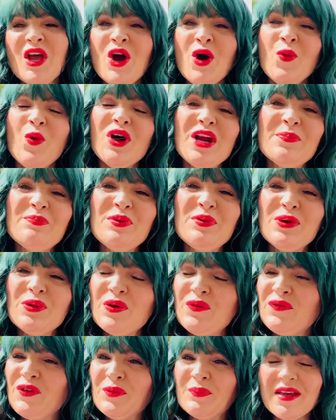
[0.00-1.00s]
What a
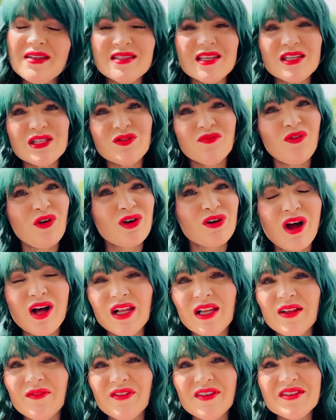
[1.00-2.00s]
beautiful message for
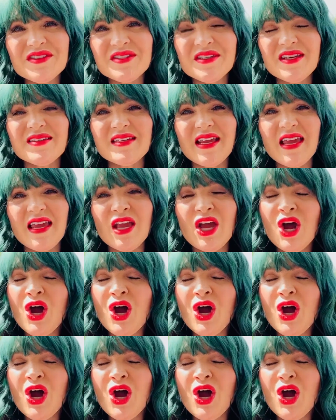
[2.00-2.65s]
all of us today.